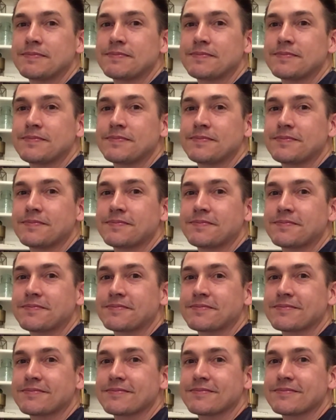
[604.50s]

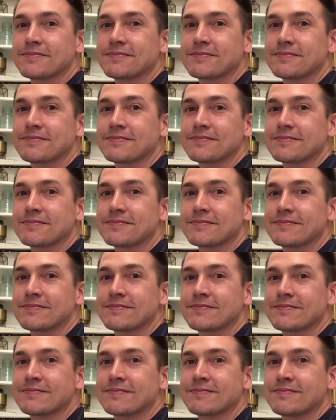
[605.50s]

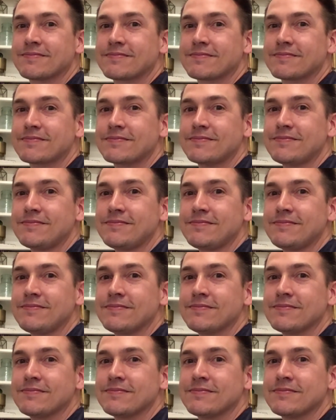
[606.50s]

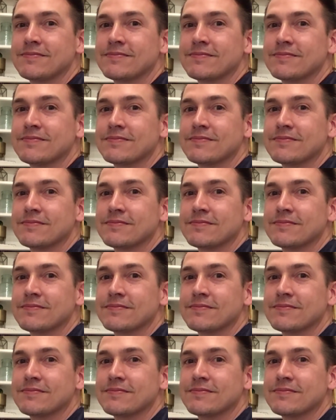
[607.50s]
Nobody speaks.